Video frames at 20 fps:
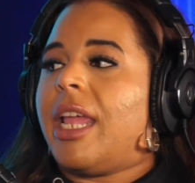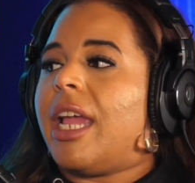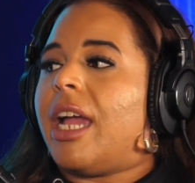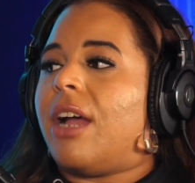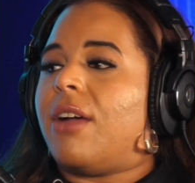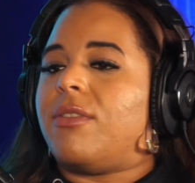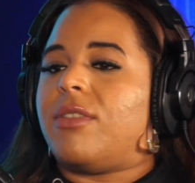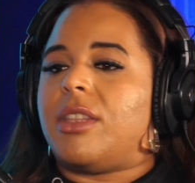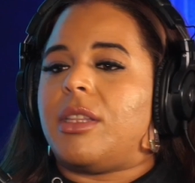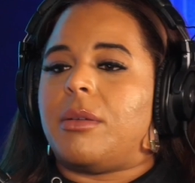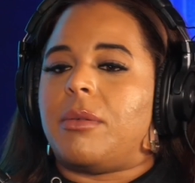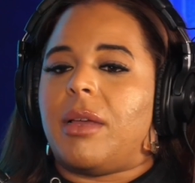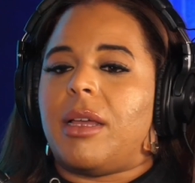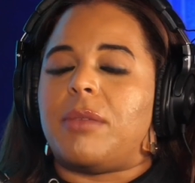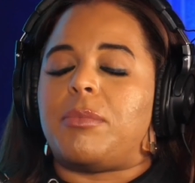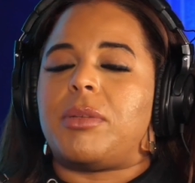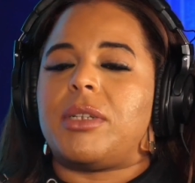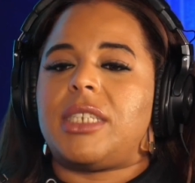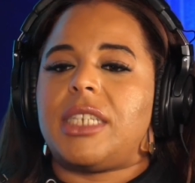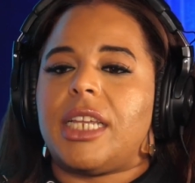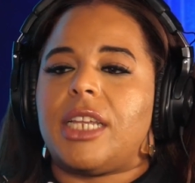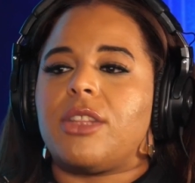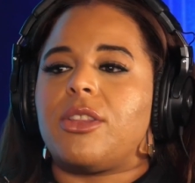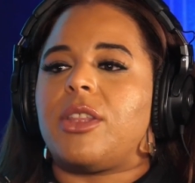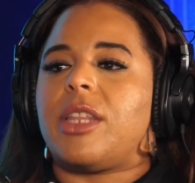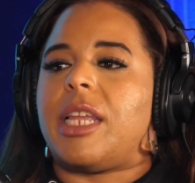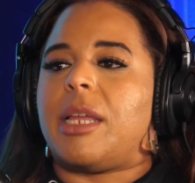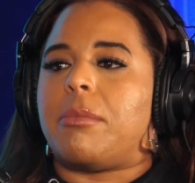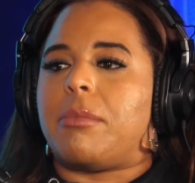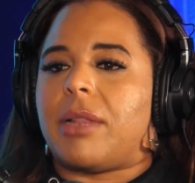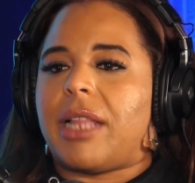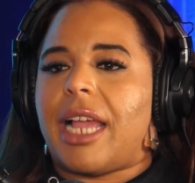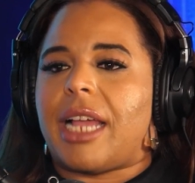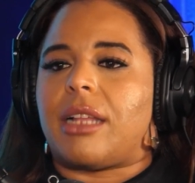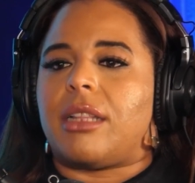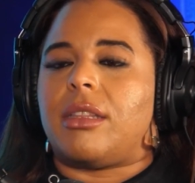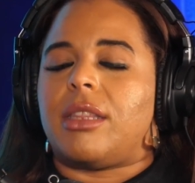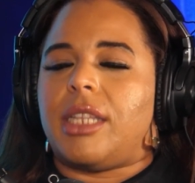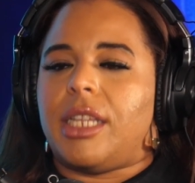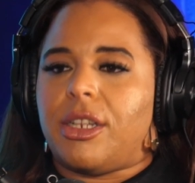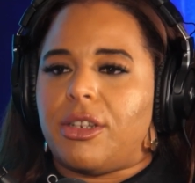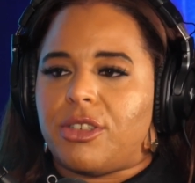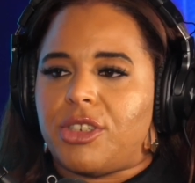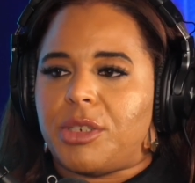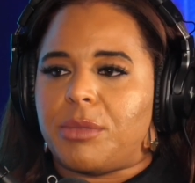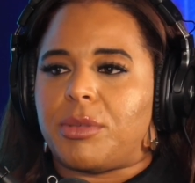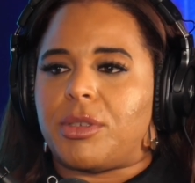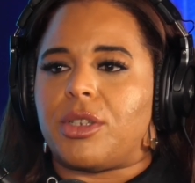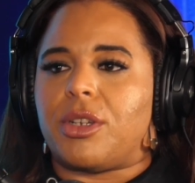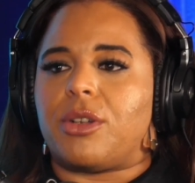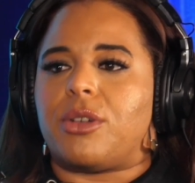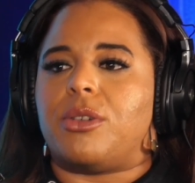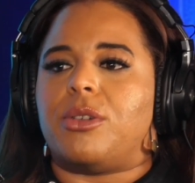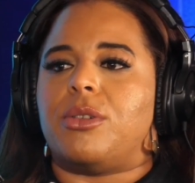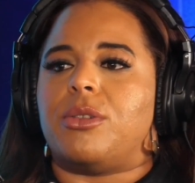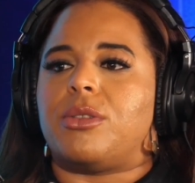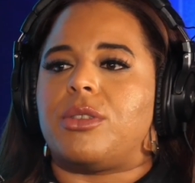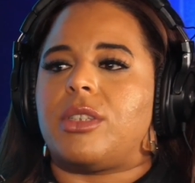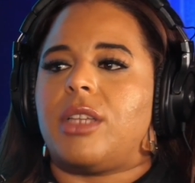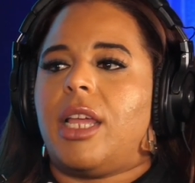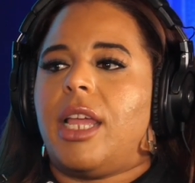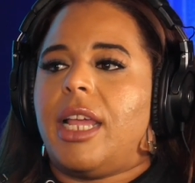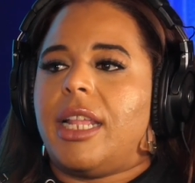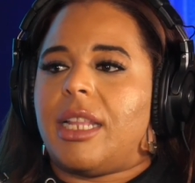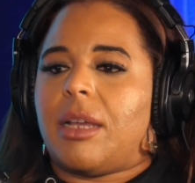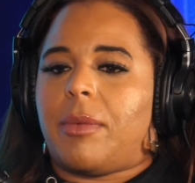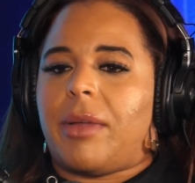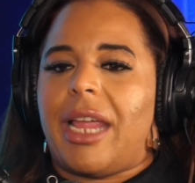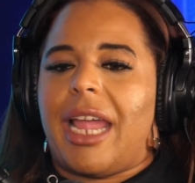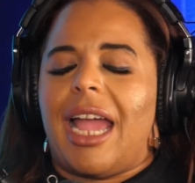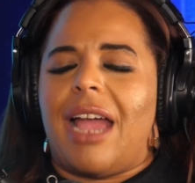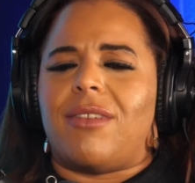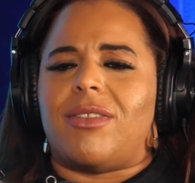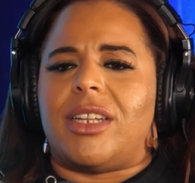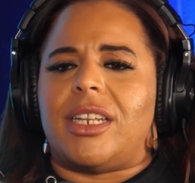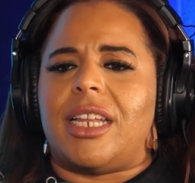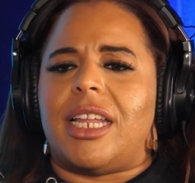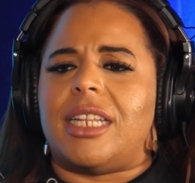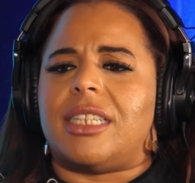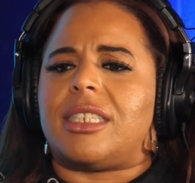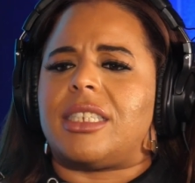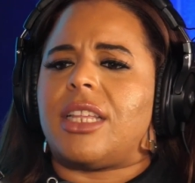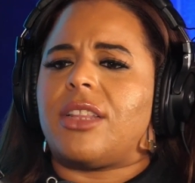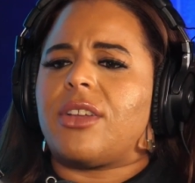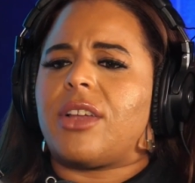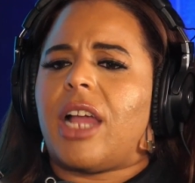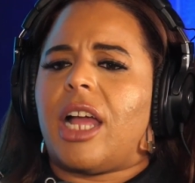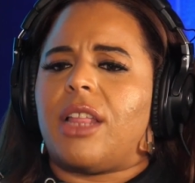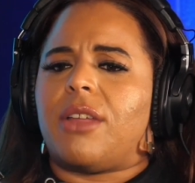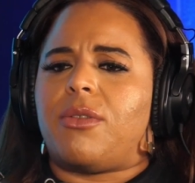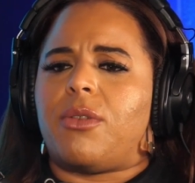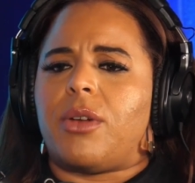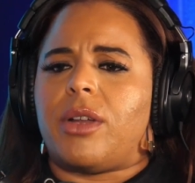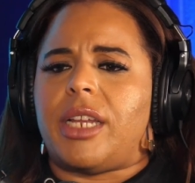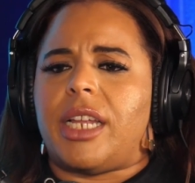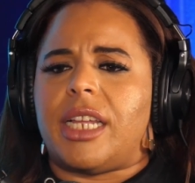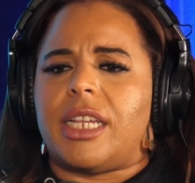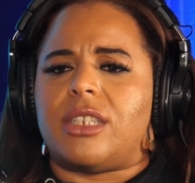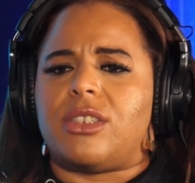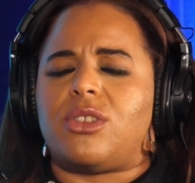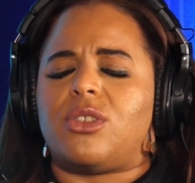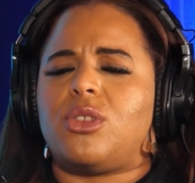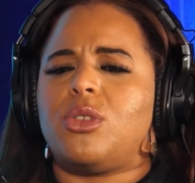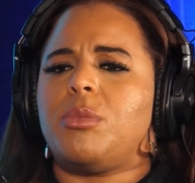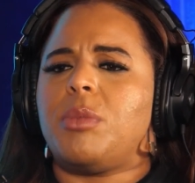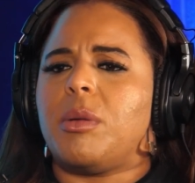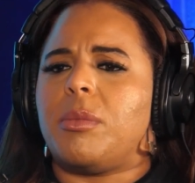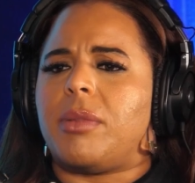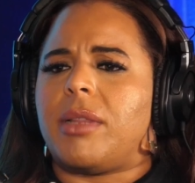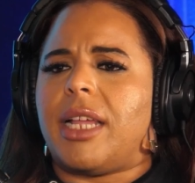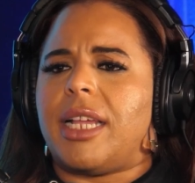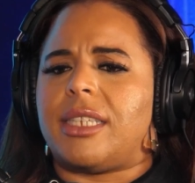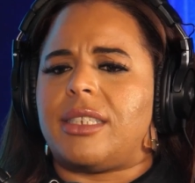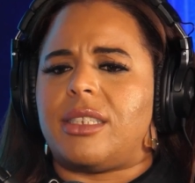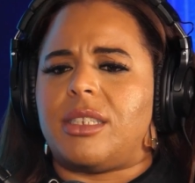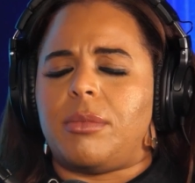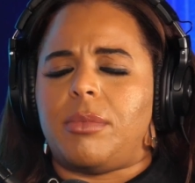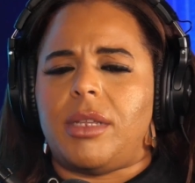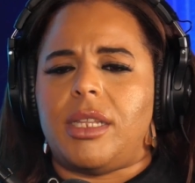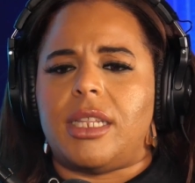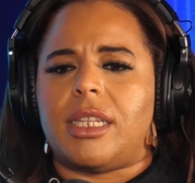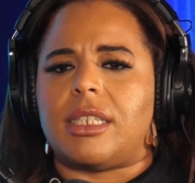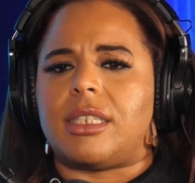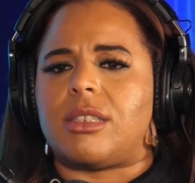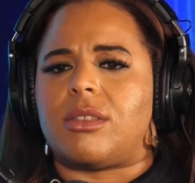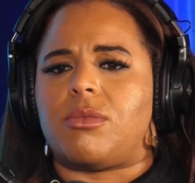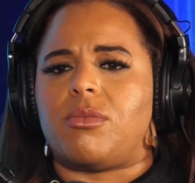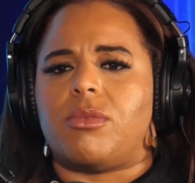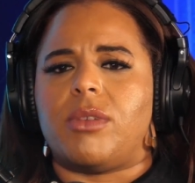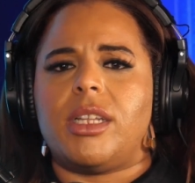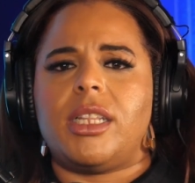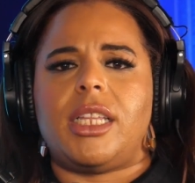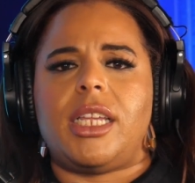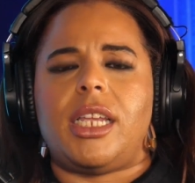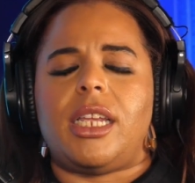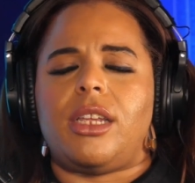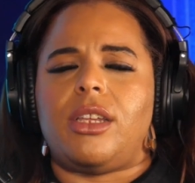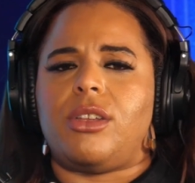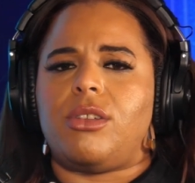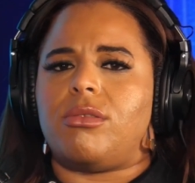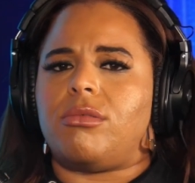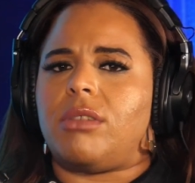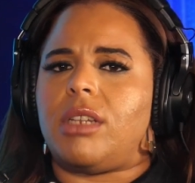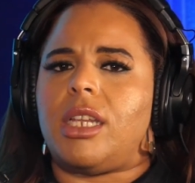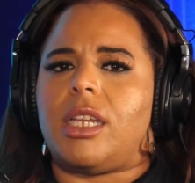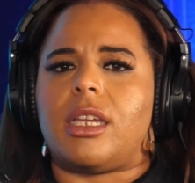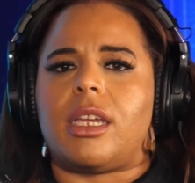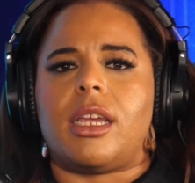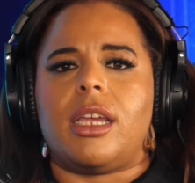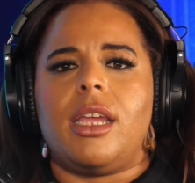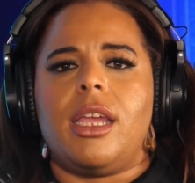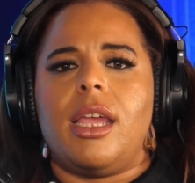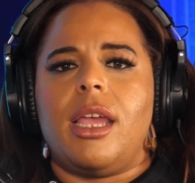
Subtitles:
of the particularly in black leadership circles that we have in Southern California is super blessed to be this really unique